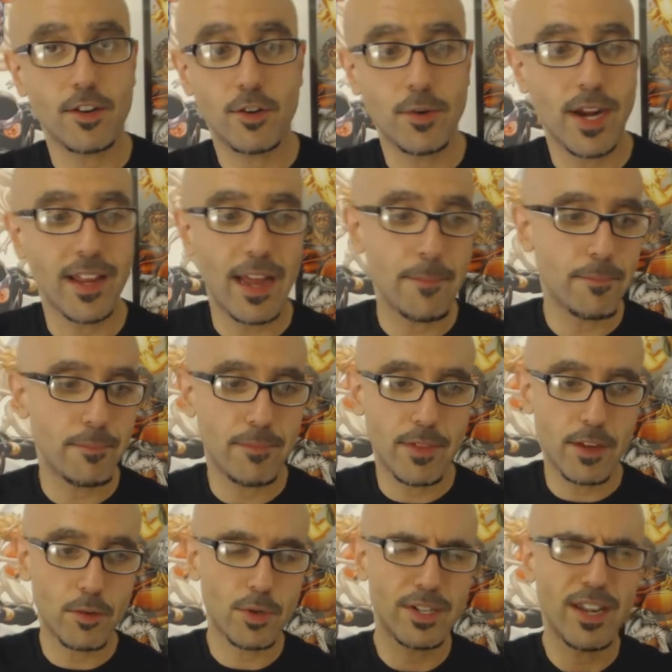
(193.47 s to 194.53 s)
great.
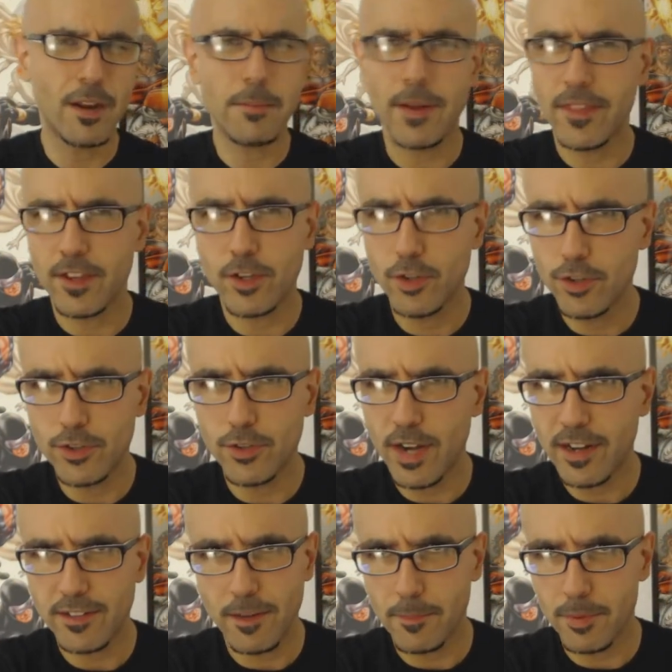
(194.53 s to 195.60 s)
They were done by the
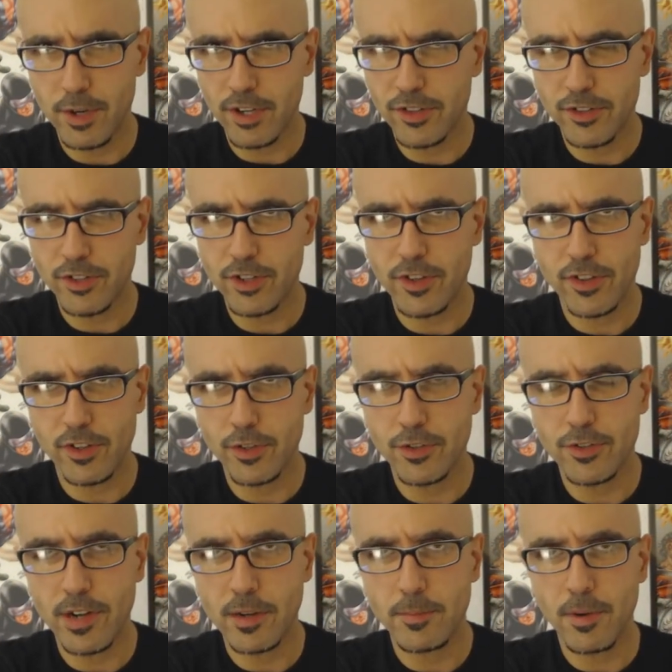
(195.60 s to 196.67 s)
Kutrex, I'm pretty sure, the
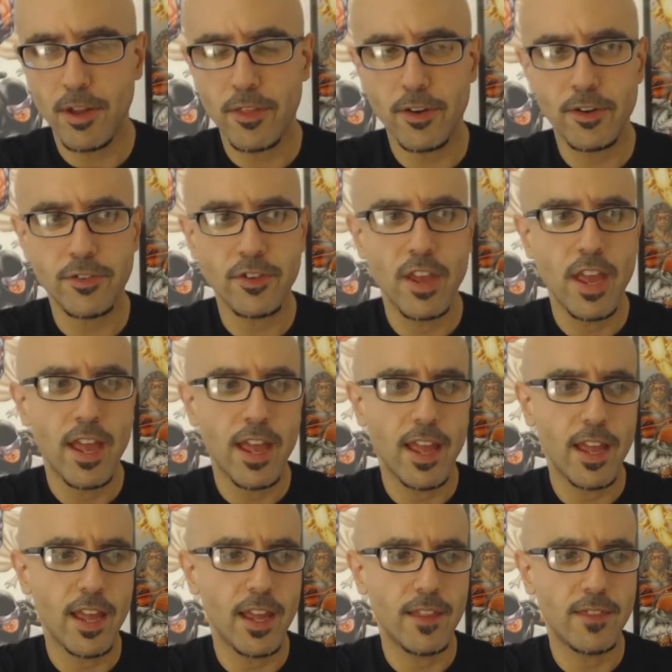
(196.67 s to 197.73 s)
Kutrex brothers,
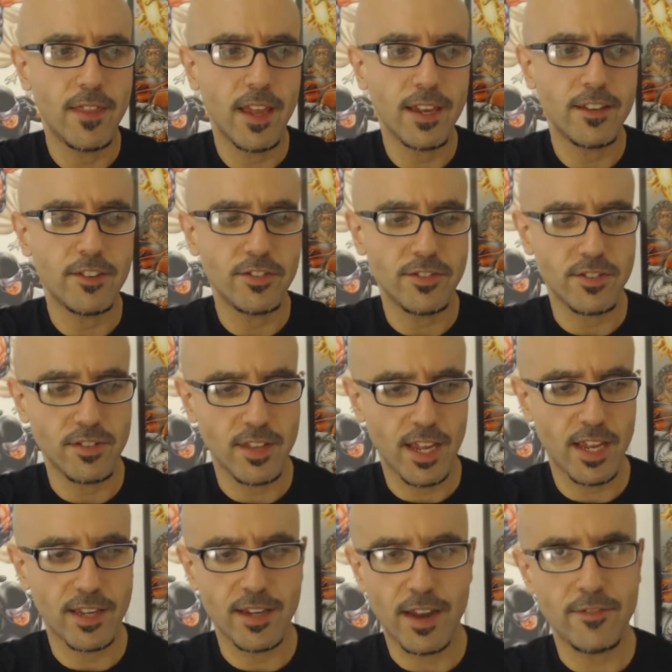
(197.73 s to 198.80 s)
and
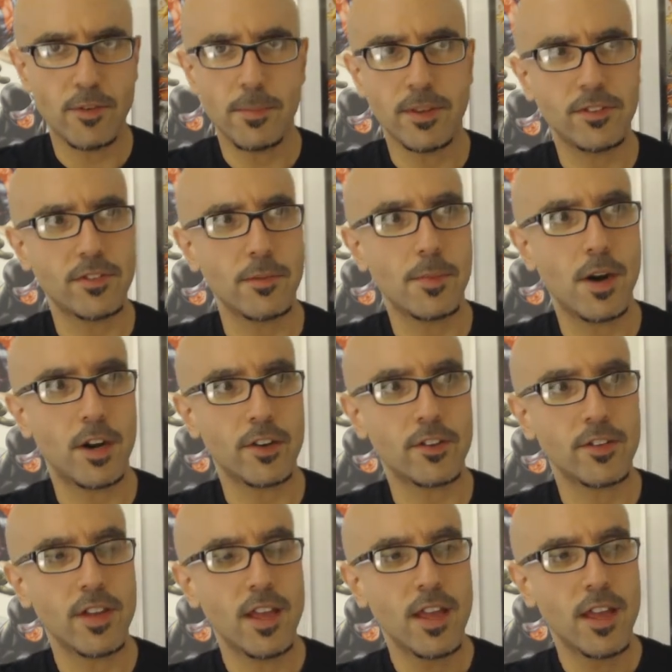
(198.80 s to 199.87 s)
they never miss the
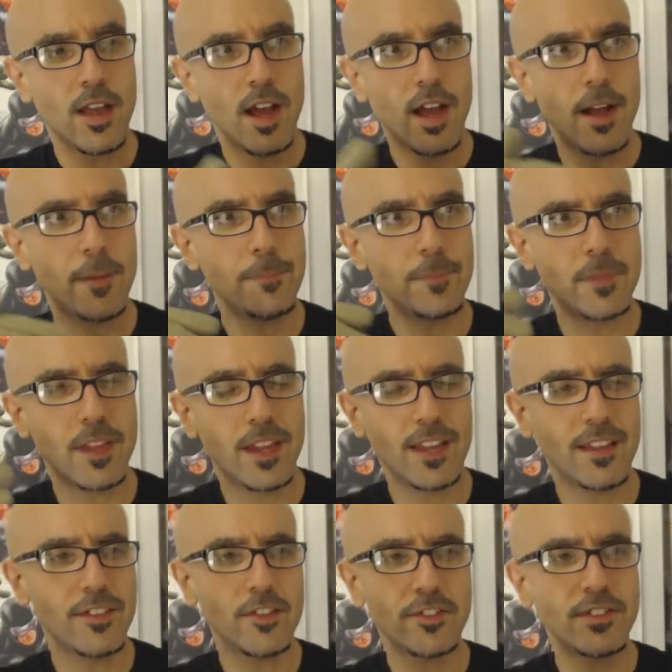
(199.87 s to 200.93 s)
mark.
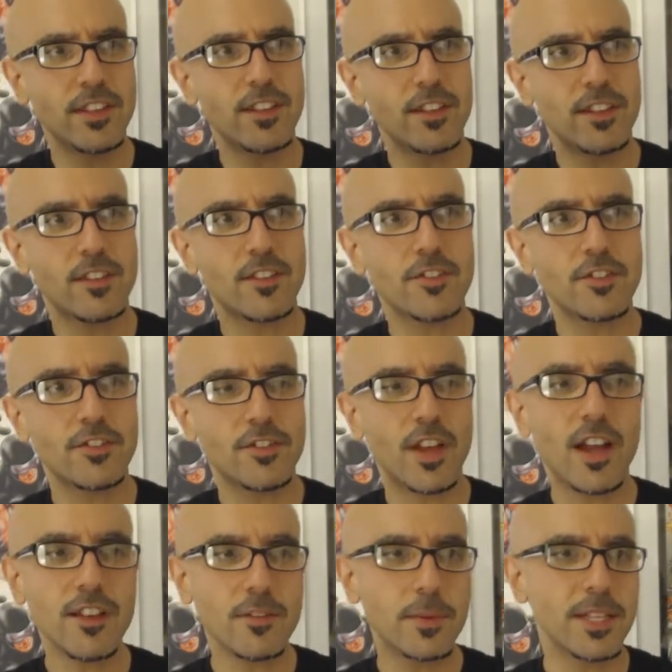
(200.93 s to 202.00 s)
There's
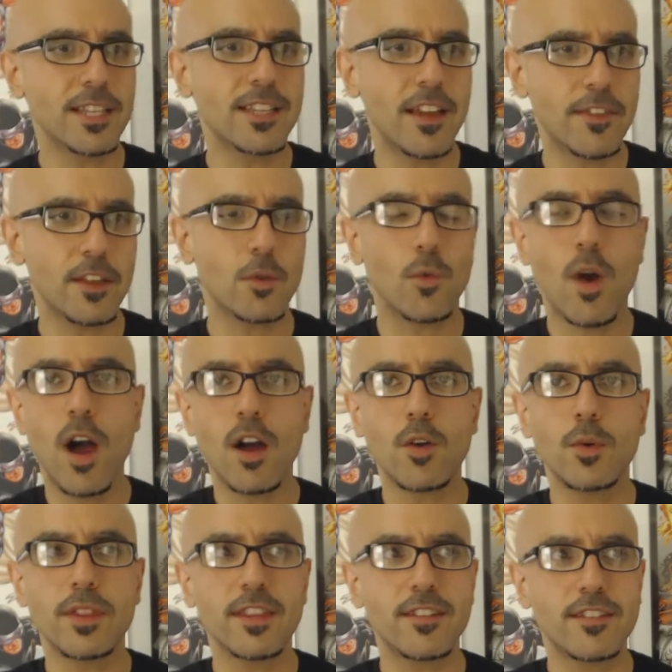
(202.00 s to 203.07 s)
ultimately nothing
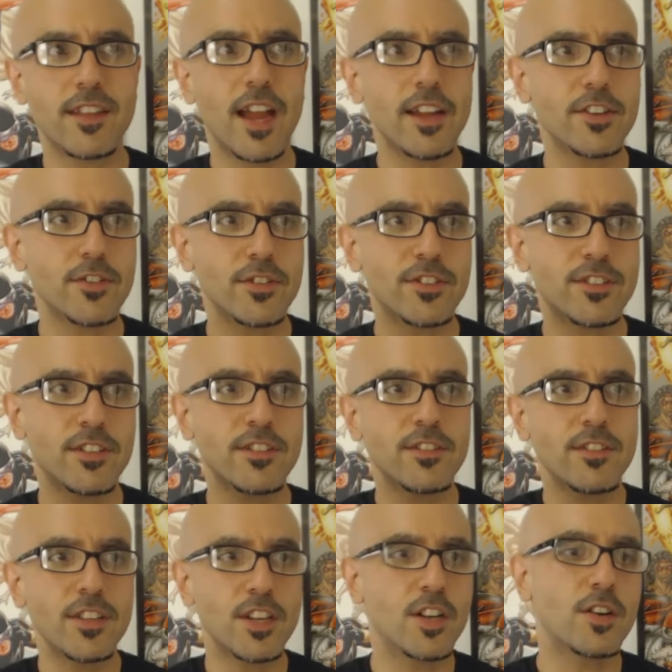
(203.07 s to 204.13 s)
wrong with this statue. It's
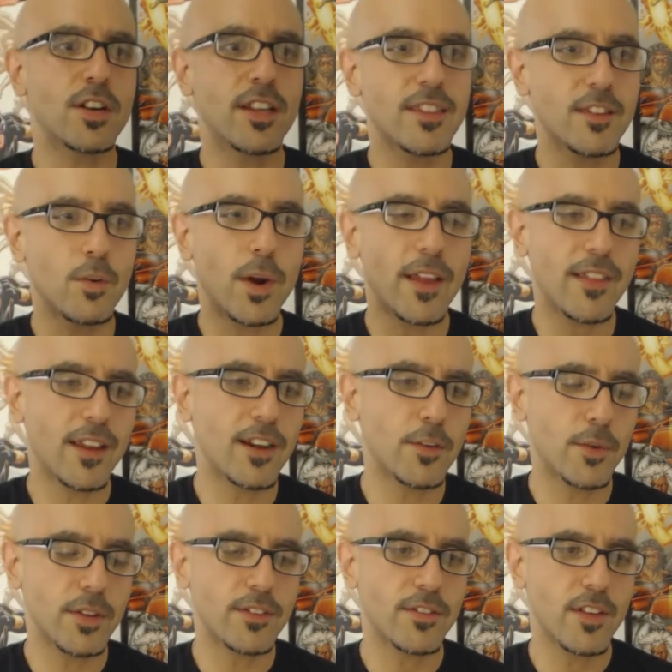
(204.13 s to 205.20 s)
just, you know, in the way that
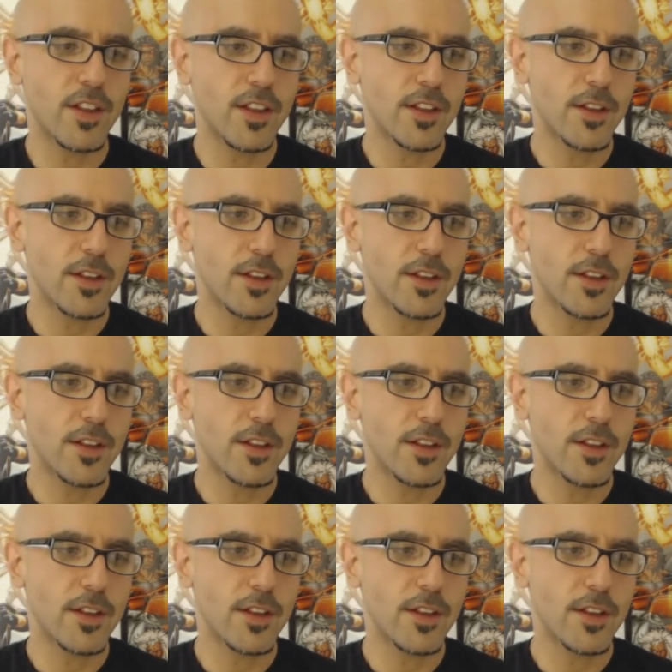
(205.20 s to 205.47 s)
it was,